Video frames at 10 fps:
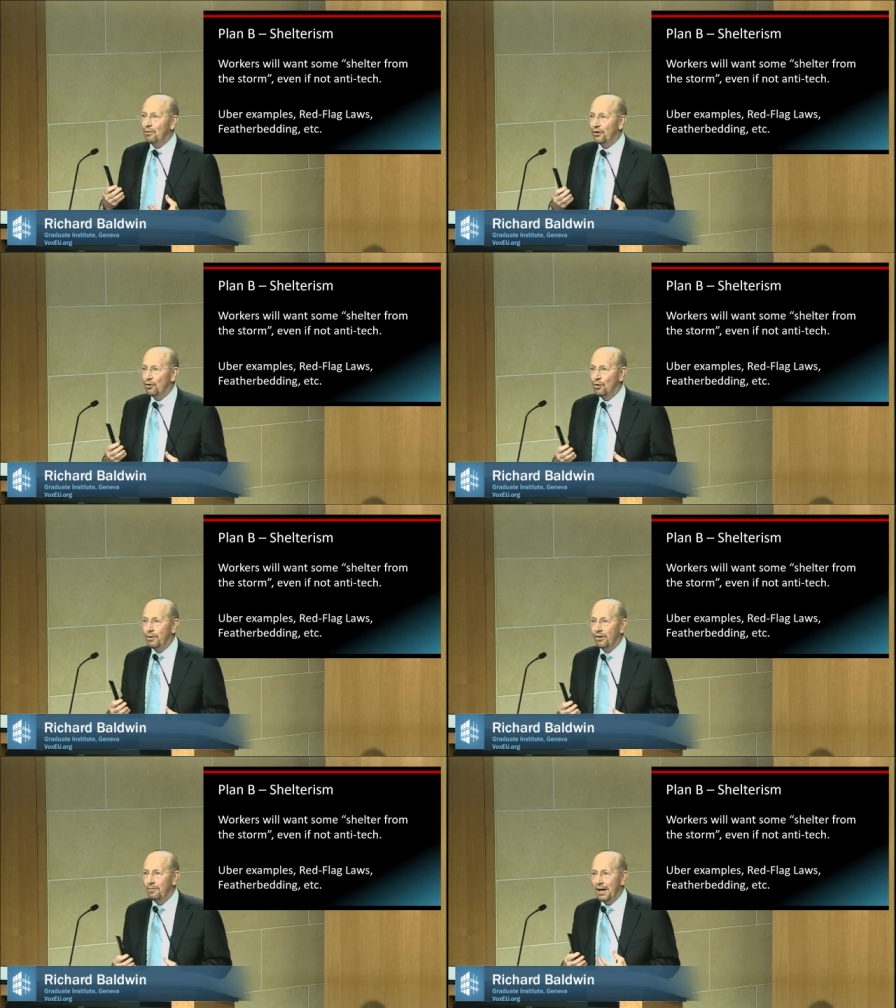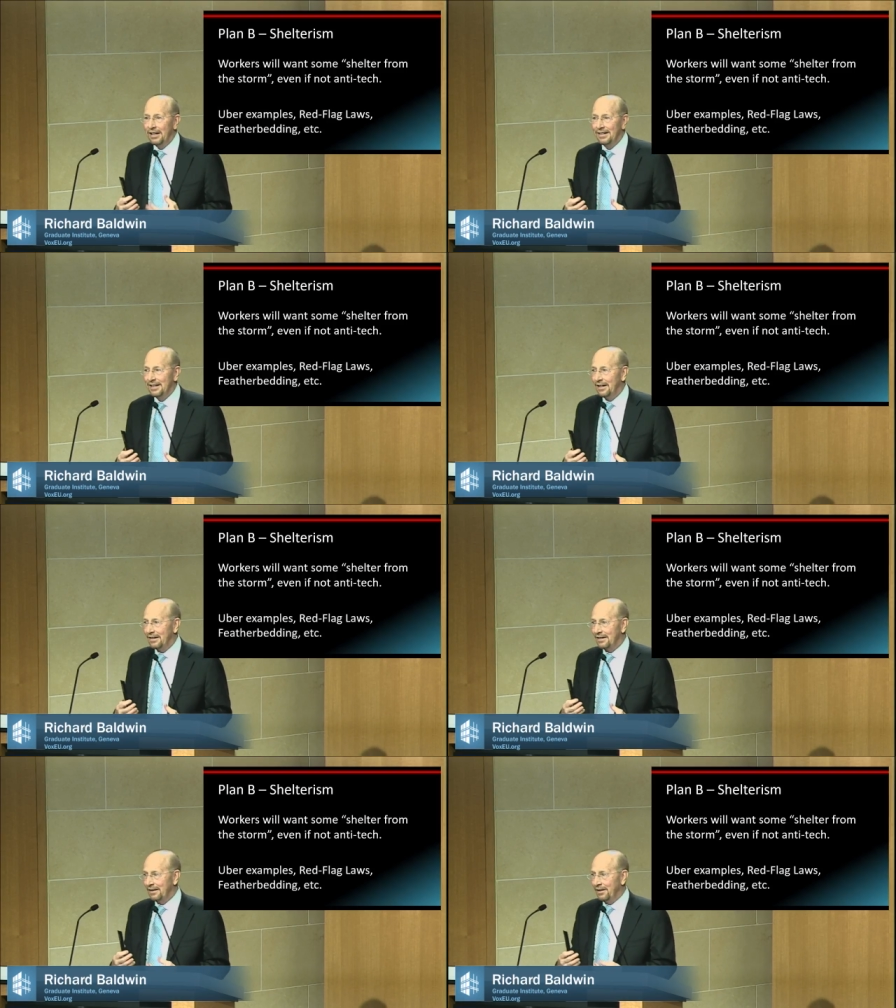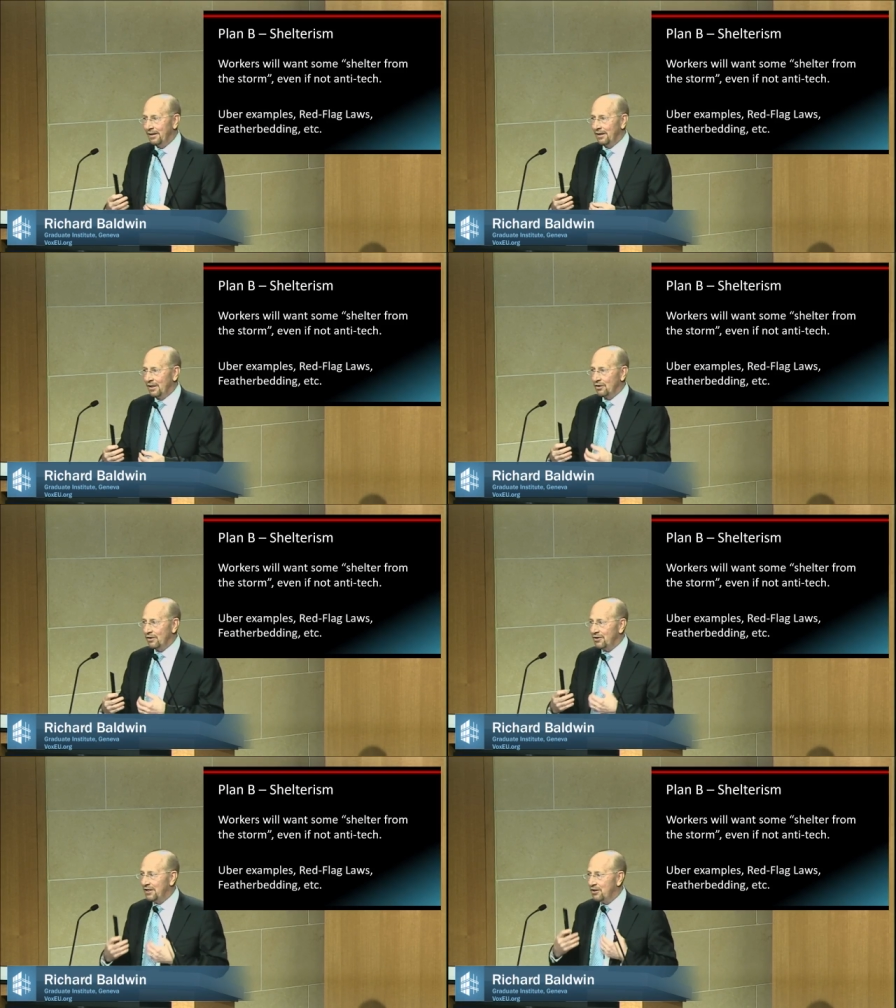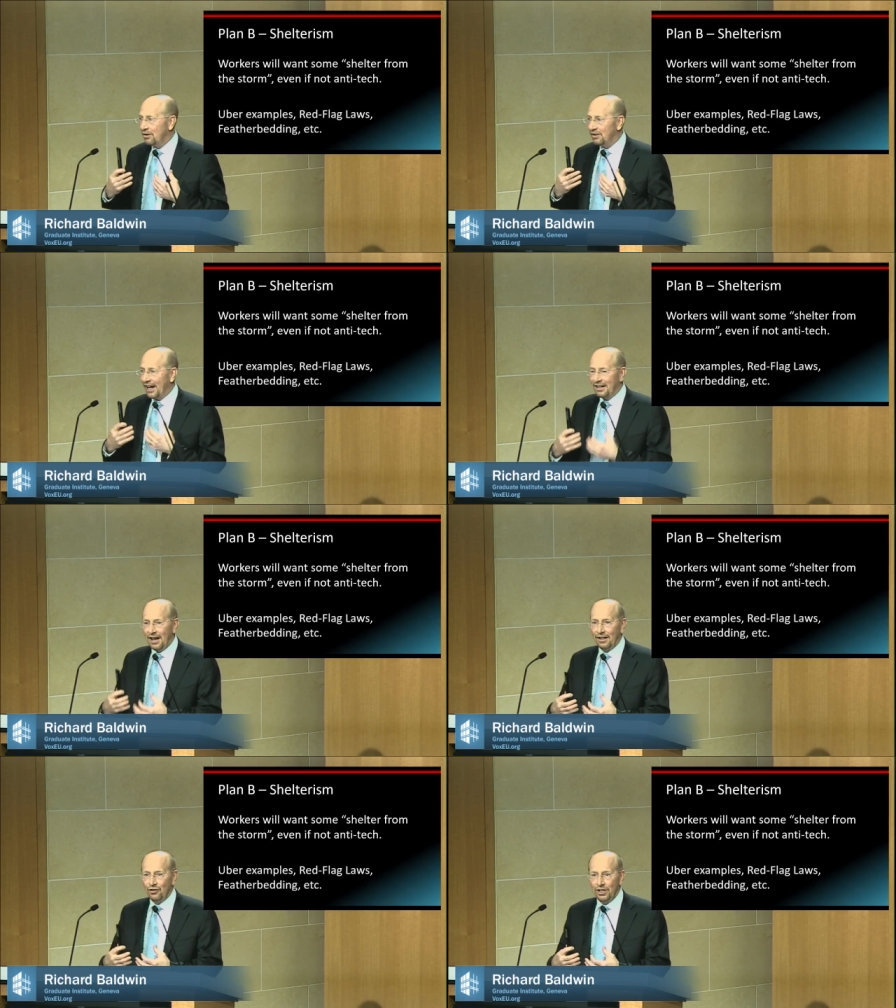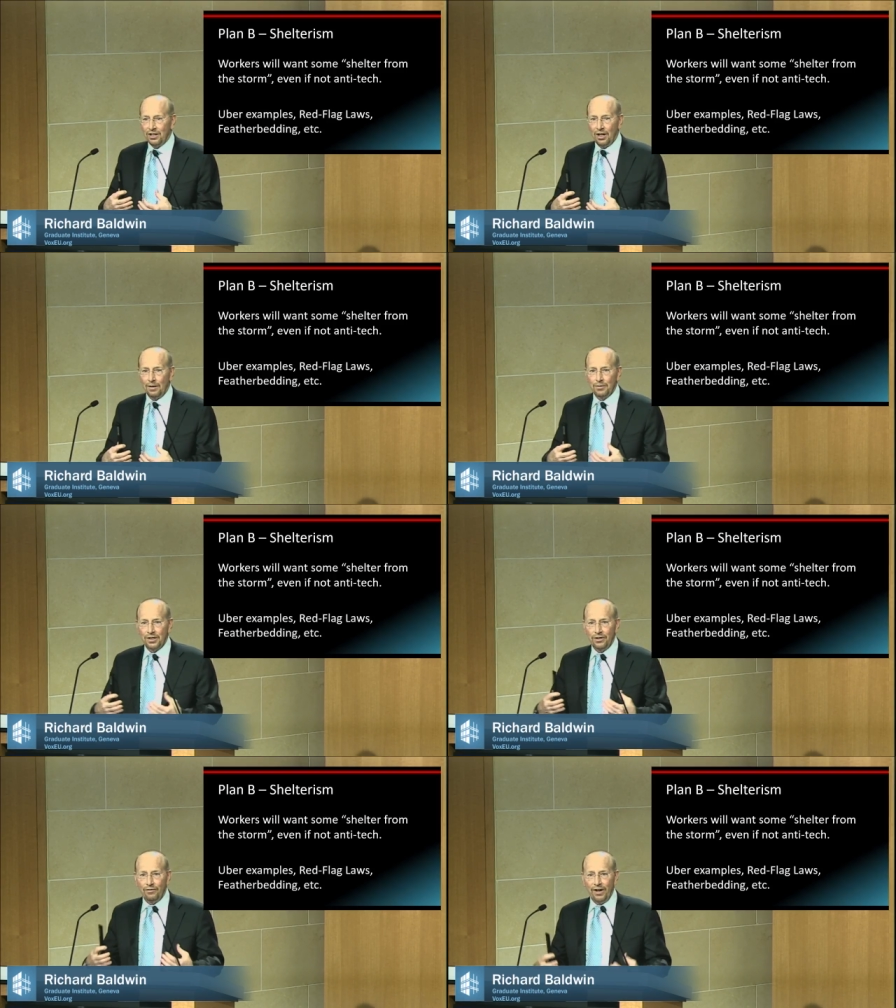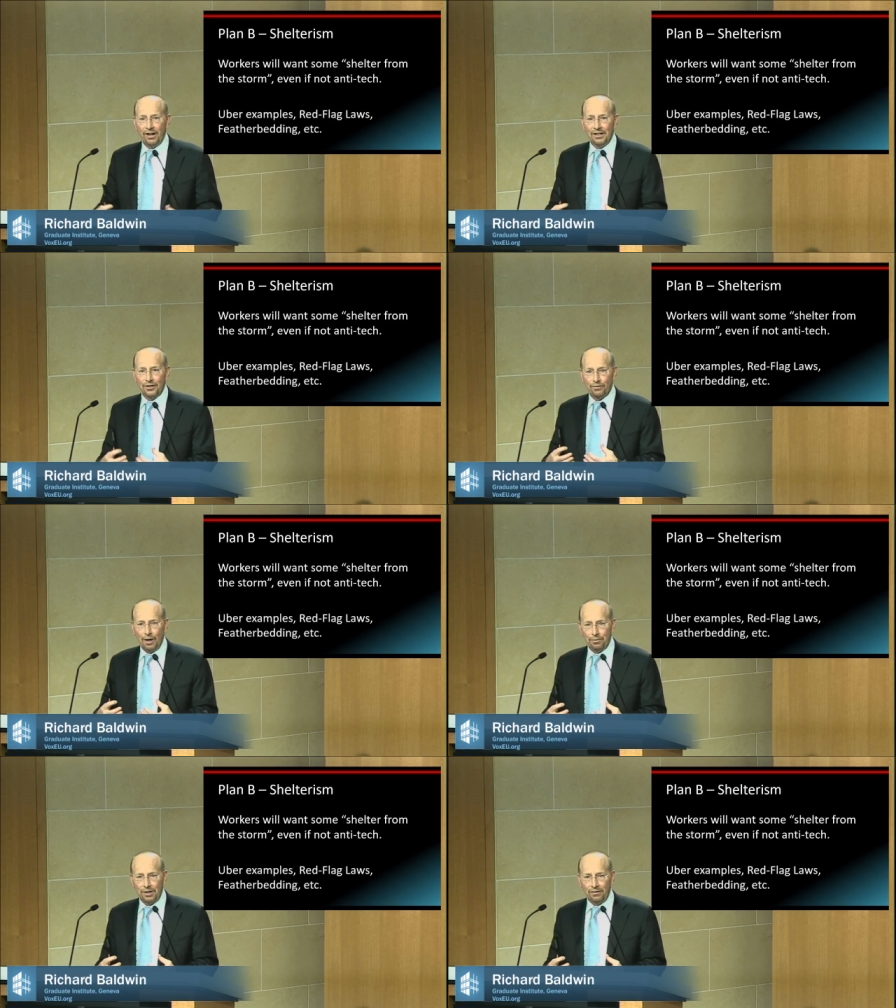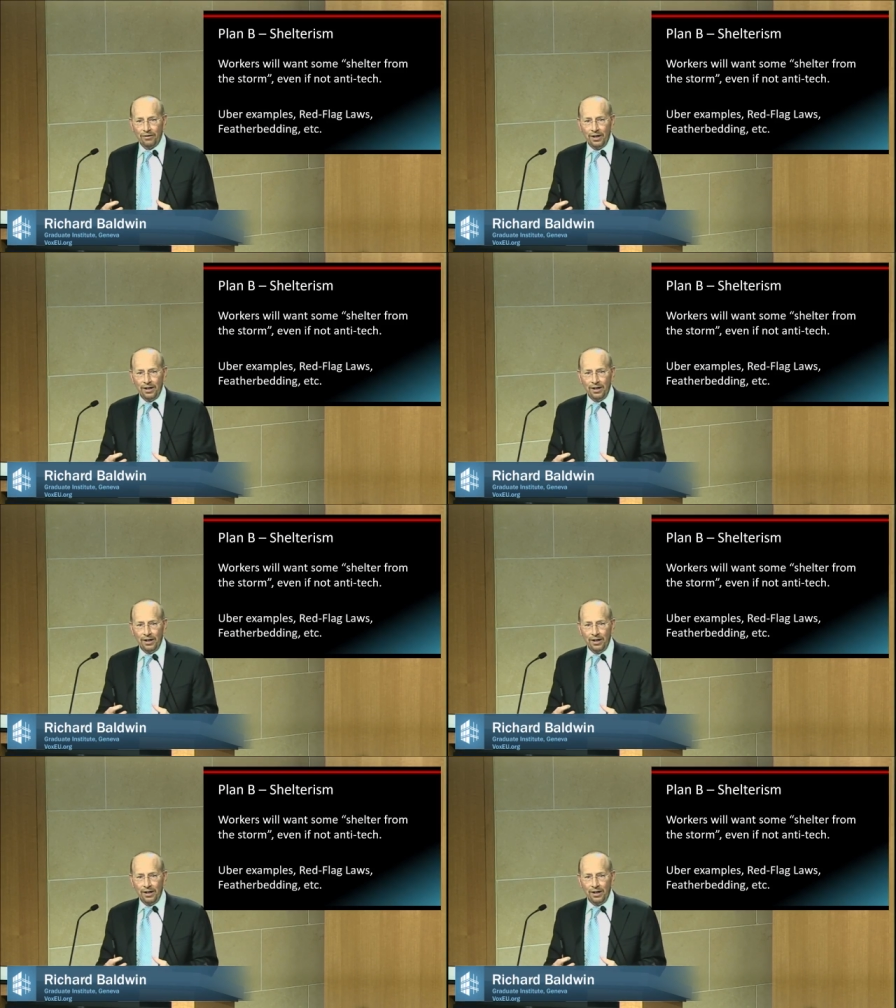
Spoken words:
with Uber in many cities. So this digital technology comes and very disruptive.